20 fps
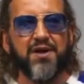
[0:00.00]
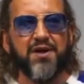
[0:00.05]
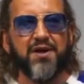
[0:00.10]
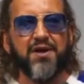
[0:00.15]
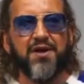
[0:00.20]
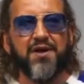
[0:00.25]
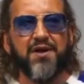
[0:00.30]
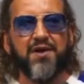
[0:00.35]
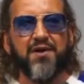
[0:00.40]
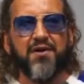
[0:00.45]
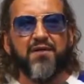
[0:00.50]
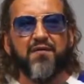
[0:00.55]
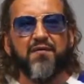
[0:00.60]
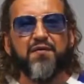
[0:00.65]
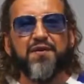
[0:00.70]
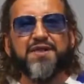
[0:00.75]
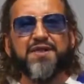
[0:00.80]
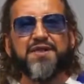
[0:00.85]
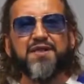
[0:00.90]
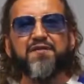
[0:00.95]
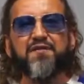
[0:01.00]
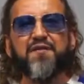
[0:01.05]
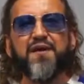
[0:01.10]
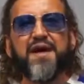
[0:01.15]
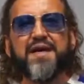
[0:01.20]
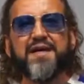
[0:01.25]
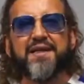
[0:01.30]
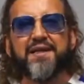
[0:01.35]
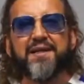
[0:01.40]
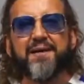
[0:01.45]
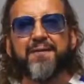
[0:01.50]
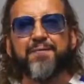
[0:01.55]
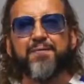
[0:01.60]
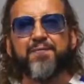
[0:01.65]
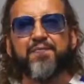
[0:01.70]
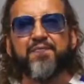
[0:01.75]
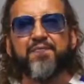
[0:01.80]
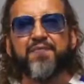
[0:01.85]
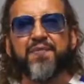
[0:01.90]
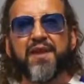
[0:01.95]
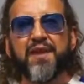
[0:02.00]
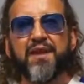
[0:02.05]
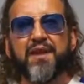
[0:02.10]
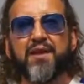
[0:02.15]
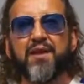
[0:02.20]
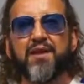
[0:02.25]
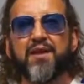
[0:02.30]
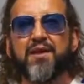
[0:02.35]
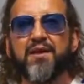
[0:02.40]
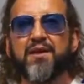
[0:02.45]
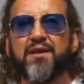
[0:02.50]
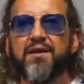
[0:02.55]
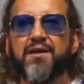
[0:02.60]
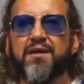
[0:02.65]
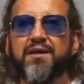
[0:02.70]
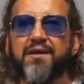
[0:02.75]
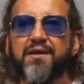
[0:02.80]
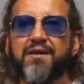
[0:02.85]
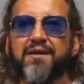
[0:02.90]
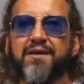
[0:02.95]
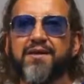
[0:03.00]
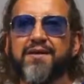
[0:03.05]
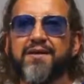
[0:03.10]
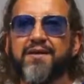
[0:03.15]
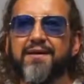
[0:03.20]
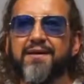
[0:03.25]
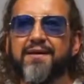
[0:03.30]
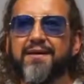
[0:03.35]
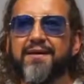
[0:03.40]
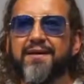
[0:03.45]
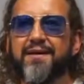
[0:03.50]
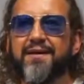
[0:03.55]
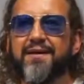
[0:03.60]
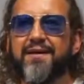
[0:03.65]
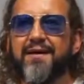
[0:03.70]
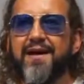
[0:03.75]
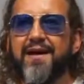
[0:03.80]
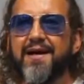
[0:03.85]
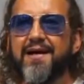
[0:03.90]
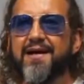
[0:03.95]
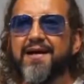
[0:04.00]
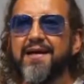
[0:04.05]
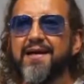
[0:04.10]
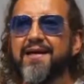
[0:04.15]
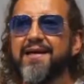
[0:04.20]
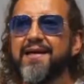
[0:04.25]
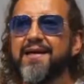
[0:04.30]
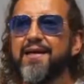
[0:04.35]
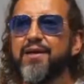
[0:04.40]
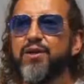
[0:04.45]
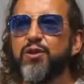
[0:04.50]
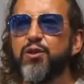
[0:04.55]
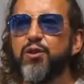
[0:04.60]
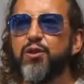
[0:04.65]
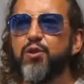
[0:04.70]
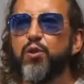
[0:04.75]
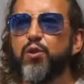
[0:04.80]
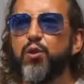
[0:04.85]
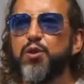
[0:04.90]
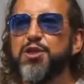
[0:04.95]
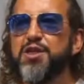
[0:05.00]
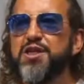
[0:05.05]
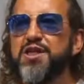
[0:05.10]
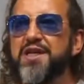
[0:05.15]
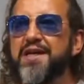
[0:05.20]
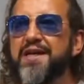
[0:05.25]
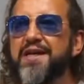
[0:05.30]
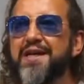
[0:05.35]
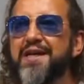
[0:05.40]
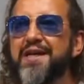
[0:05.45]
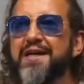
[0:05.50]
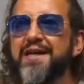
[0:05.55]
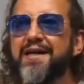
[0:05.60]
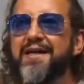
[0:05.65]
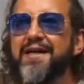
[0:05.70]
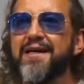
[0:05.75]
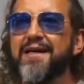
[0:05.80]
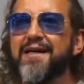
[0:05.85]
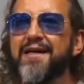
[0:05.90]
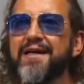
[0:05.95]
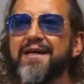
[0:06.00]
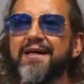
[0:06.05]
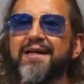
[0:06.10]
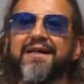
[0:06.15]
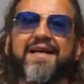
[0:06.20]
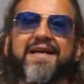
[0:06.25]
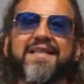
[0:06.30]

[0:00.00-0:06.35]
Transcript: impulse launches, as it were, the translation points